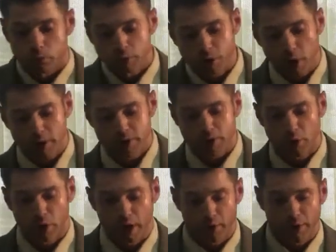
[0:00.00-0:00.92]
tossed the
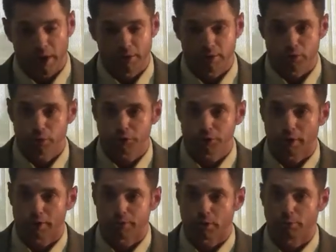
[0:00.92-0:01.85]
Ohio Constitution
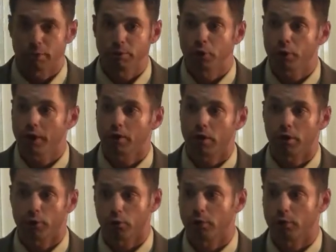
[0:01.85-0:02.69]
on us here may be great on